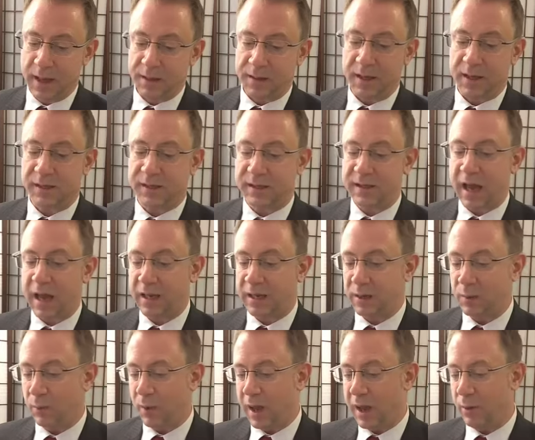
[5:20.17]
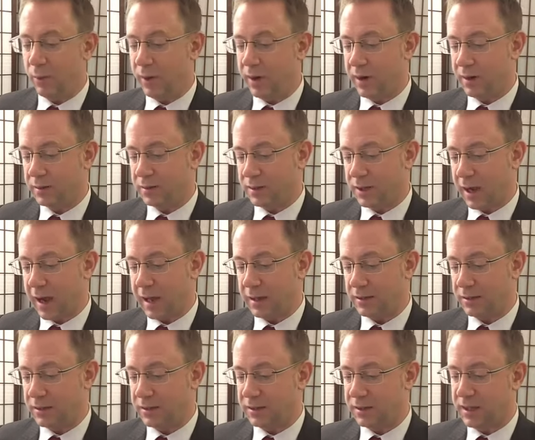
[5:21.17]
The second way we are
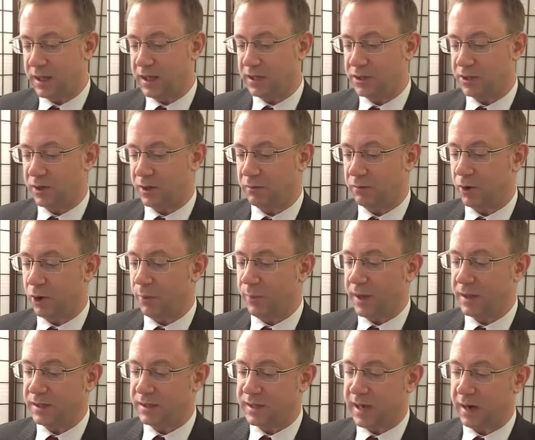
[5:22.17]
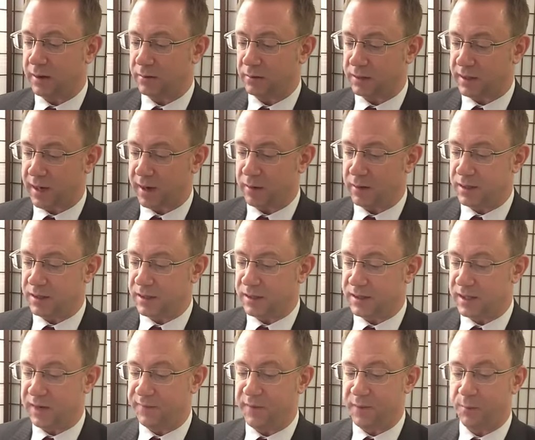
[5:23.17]
taught to teach our robot secretaries
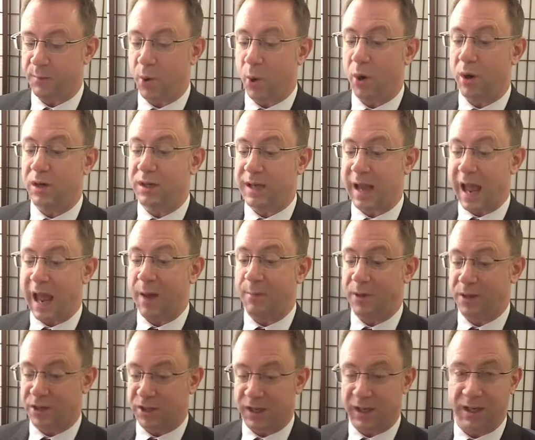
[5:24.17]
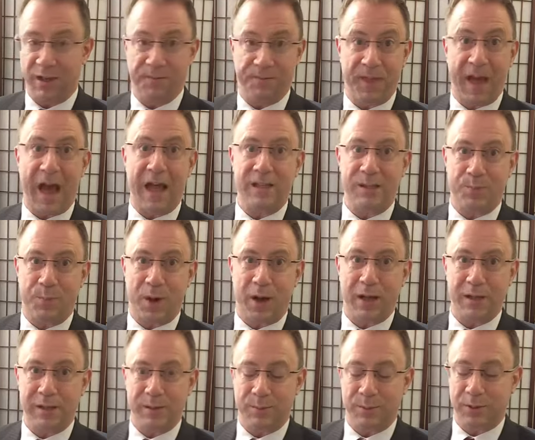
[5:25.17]
is even more damaging, if that's
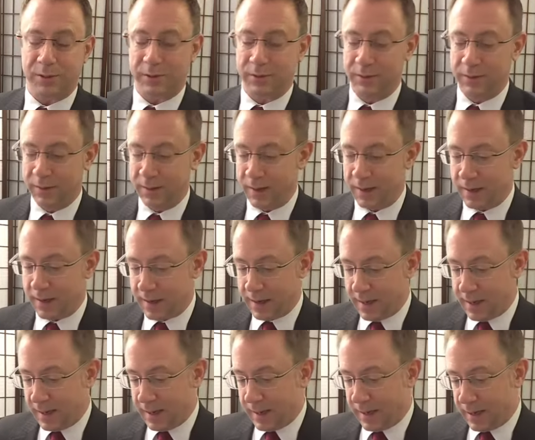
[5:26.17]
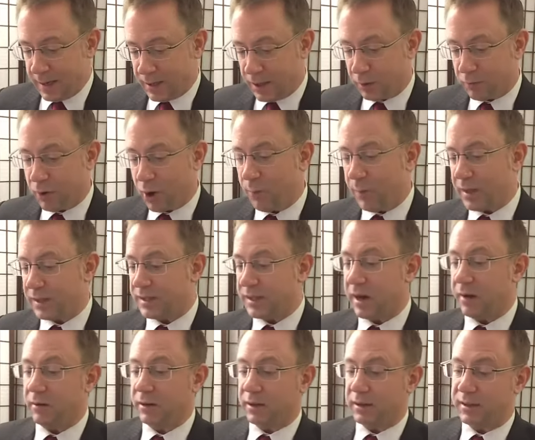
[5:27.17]
possible. Your robot
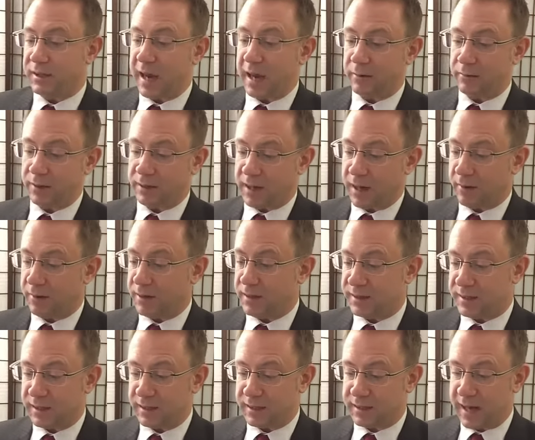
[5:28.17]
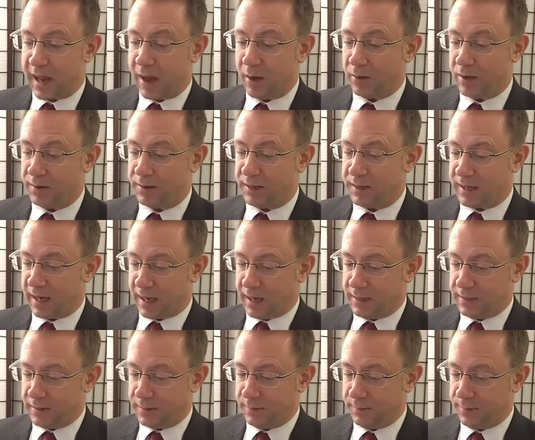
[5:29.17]
secretary sits down at the
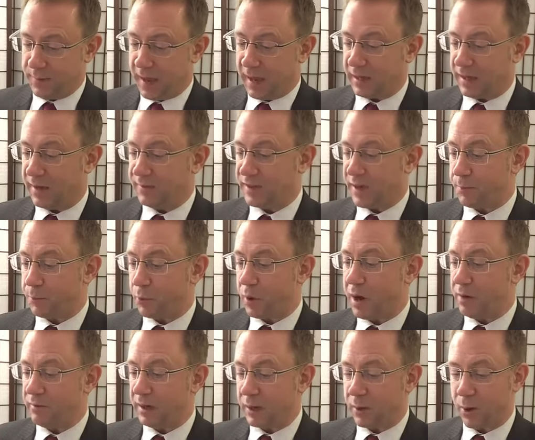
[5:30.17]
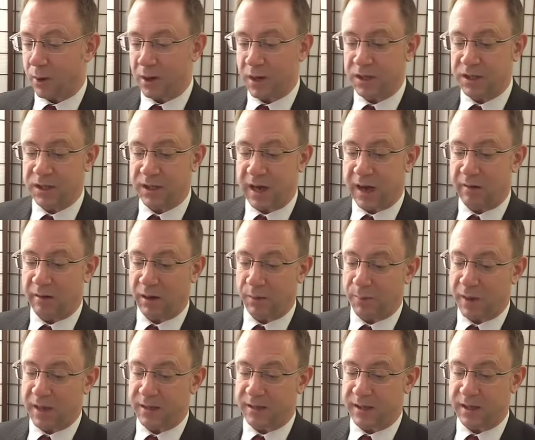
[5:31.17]
date and gives a pre-recorded generic
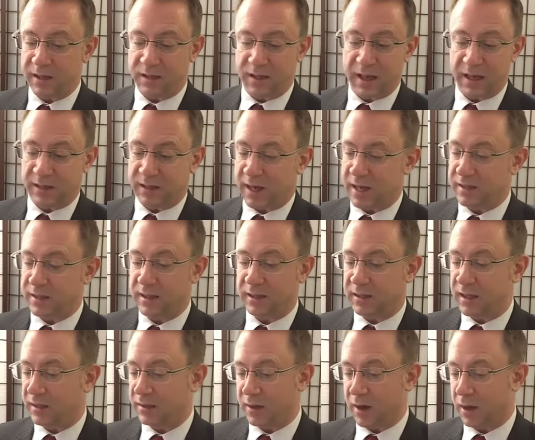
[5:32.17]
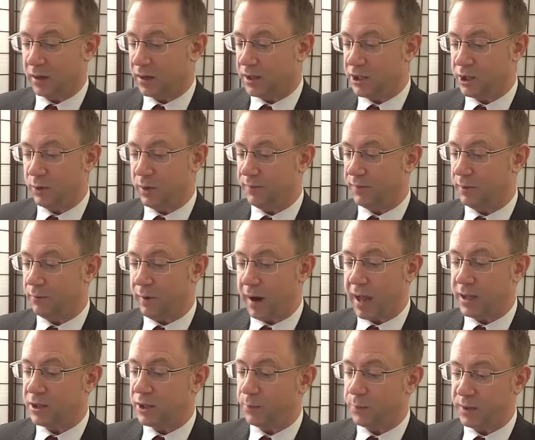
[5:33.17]
message that doesn't acknowledge you even
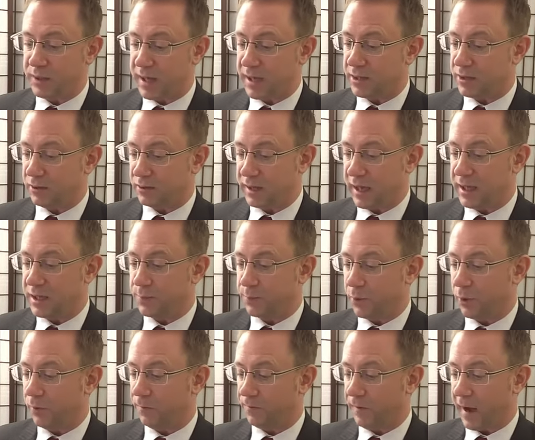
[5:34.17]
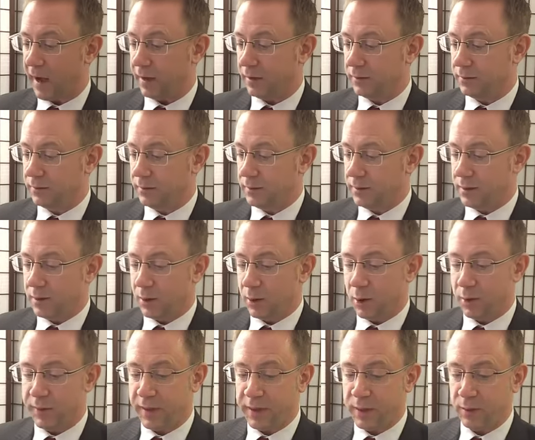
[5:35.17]
read your potential date's profile
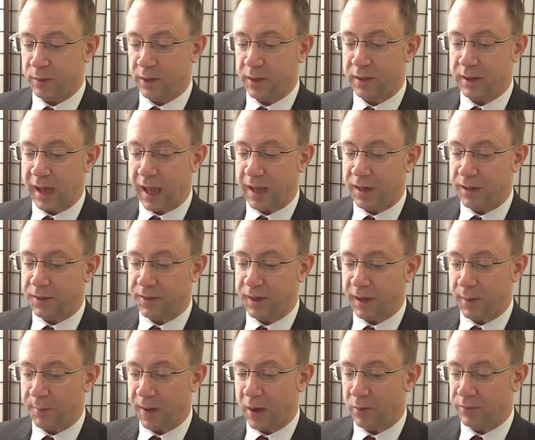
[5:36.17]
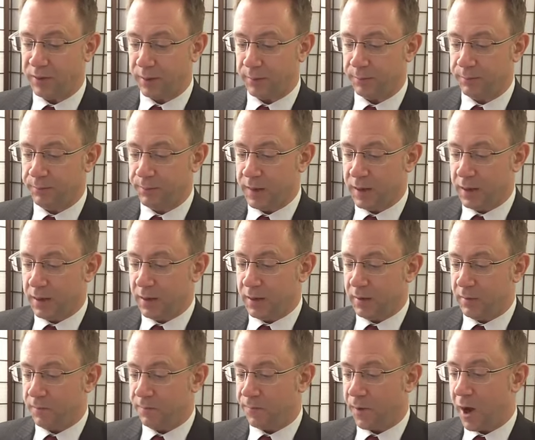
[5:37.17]
or that you learned anything about them,
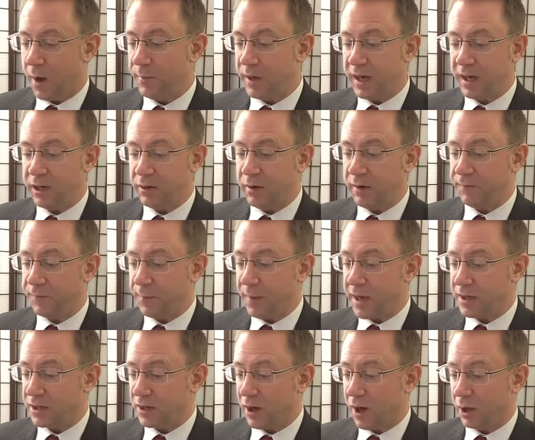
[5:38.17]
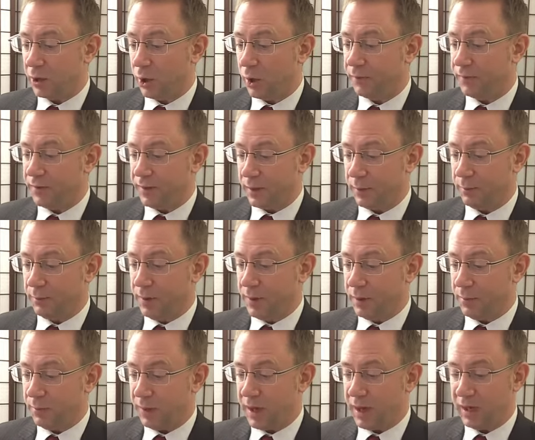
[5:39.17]
vomiting your information all over them,
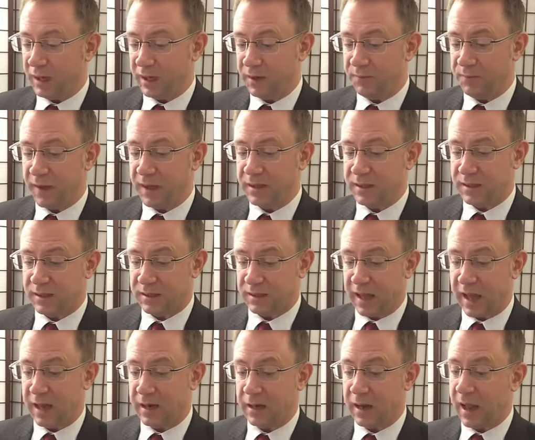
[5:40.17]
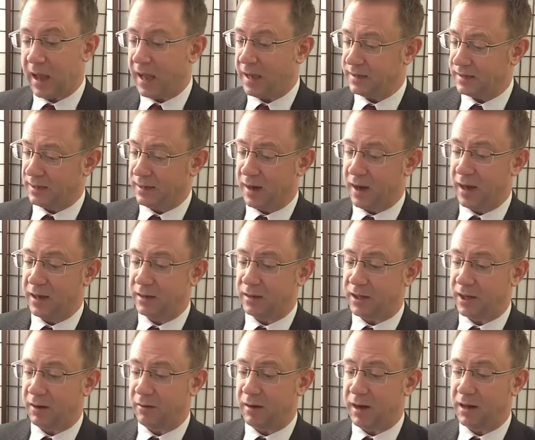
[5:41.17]
being convinced that, as a
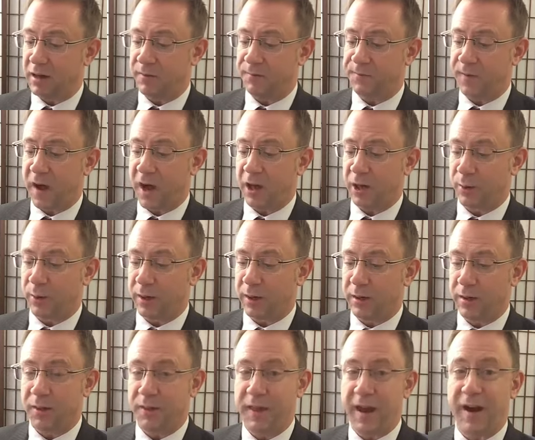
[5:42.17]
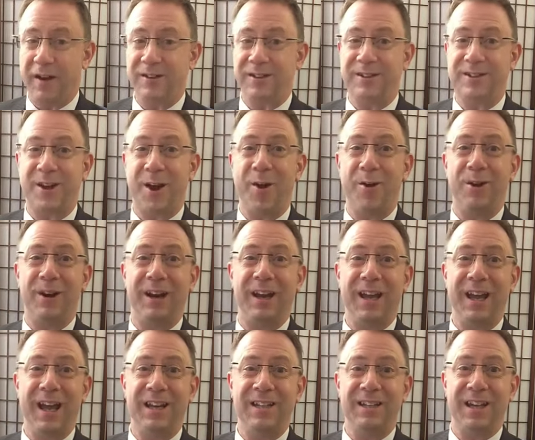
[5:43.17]
non-curated follower, they're
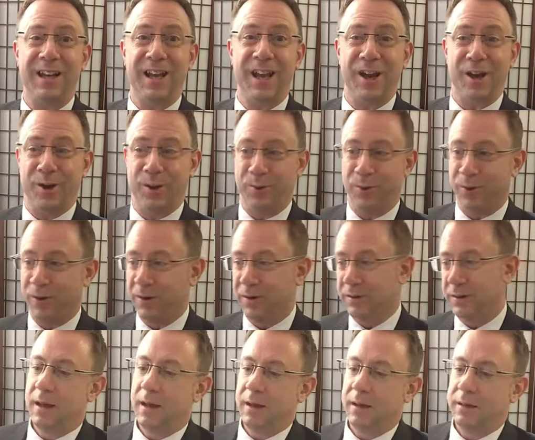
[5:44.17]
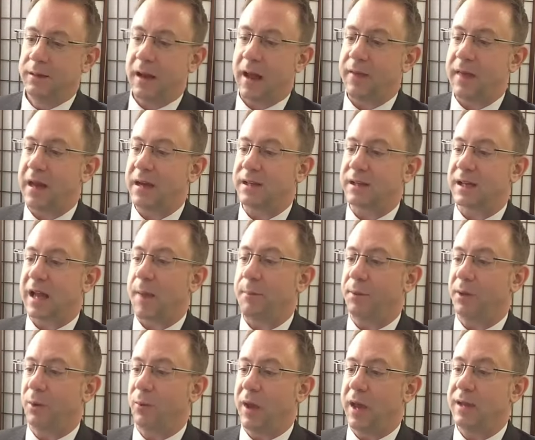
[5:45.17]
totally into you. Now that is a
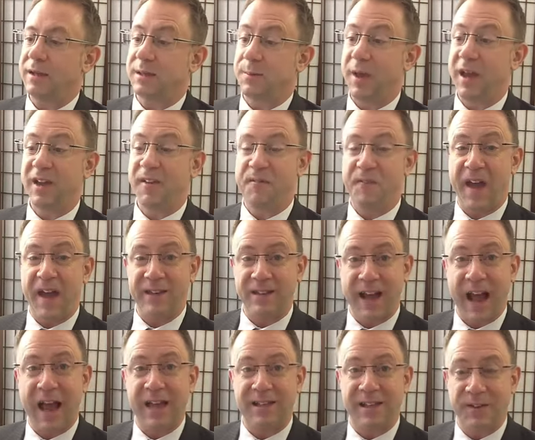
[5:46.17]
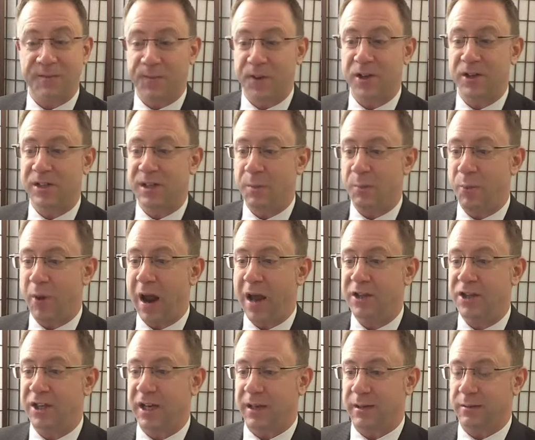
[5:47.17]
couple of ways to make a fantastic first
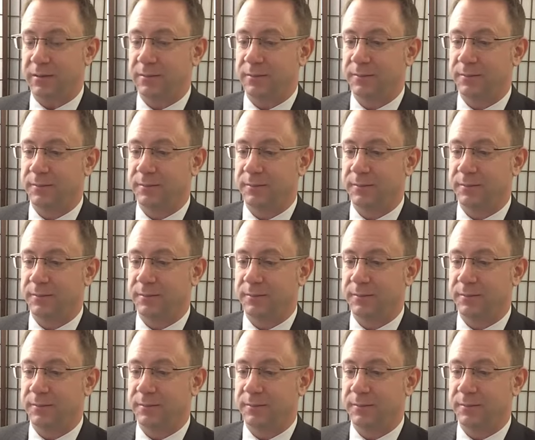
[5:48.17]
impression.